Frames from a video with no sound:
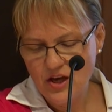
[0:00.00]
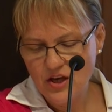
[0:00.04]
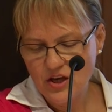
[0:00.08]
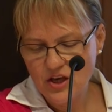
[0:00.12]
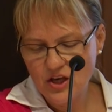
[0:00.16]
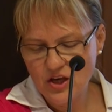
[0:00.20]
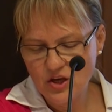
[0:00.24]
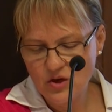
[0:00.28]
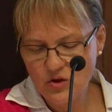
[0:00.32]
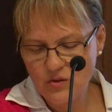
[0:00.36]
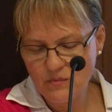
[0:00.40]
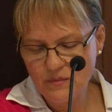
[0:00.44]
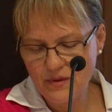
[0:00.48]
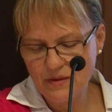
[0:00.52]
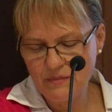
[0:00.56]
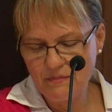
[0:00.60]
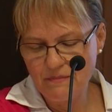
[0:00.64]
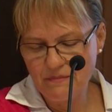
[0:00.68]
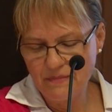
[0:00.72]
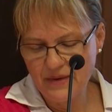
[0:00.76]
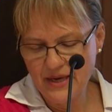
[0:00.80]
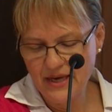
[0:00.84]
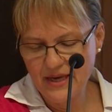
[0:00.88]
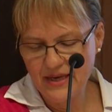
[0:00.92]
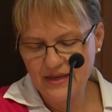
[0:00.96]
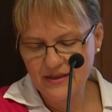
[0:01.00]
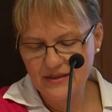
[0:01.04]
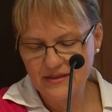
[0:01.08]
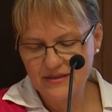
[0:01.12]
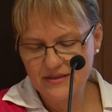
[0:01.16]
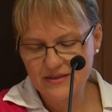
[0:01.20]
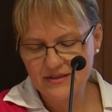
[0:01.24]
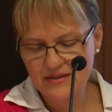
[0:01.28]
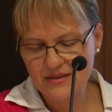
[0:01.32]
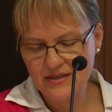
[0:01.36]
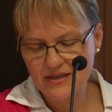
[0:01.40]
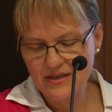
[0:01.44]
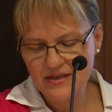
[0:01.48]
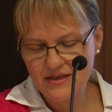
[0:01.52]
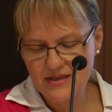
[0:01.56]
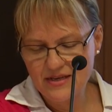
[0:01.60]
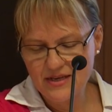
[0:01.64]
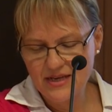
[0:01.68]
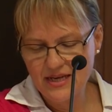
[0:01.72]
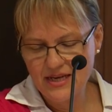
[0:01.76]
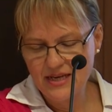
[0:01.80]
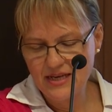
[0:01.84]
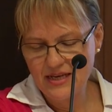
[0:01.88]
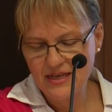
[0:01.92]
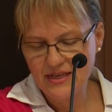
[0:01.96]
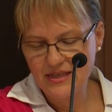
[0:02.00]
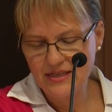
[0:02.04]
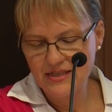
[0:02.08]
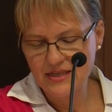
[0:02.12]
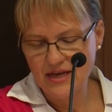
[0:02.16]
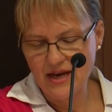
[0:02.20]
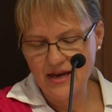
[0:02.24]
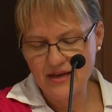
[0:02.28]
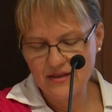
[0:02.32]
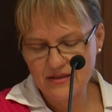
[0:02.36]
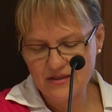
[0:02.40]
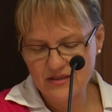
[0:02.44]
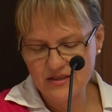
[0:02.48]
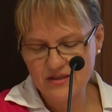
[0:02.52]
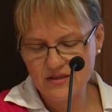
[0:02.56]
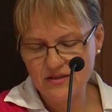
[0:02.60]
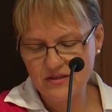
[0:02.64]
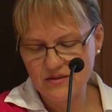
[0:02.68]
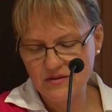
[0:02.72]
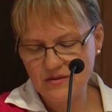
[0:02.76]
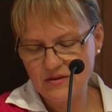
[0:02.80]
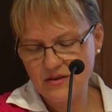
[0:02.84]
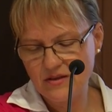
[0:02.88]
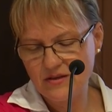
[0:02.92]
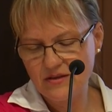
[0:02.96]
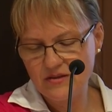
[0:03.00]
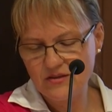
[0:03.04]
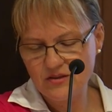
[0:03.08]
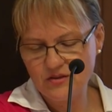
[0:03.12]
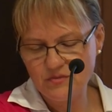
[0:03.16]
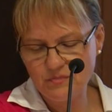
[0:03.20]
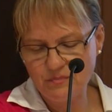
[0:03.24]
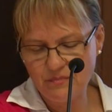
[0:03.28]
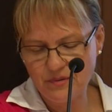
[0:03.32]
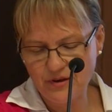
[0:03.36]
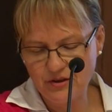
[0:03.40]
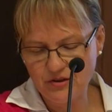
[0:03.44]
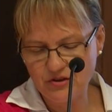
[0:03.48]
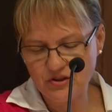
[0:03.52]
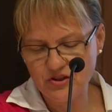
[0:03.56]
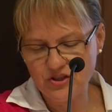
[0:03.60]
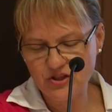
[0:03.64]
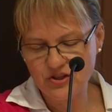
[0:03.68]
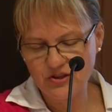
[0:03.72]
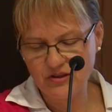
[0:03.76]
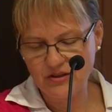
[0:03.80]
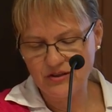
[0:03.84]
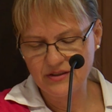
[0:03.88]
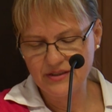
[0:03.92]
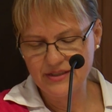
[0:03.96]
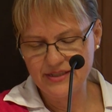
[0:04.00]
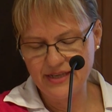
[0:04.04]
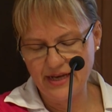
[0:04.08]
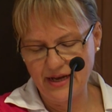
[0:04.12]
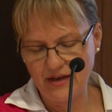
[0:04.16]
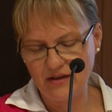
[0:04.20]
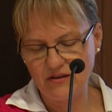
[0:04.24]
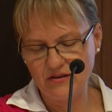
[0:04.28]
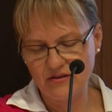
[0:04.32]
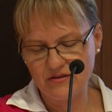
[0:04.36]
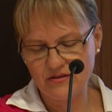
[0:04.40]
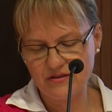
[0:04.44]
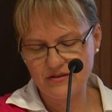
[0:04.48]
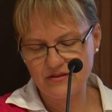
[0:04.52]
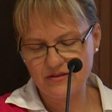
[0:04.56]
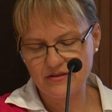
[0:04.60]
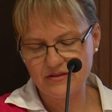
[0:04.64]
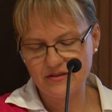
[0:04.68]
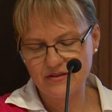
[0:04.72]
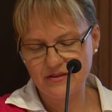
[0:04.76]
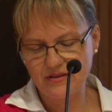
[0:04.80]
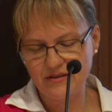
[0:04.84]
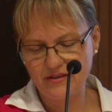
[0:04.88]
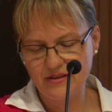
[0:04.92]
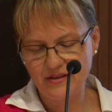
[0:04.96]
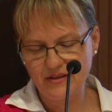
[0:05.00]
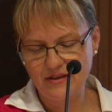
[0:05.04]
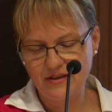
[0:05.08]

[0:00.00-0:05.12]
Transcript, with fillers: Human beings need a spiritual telos.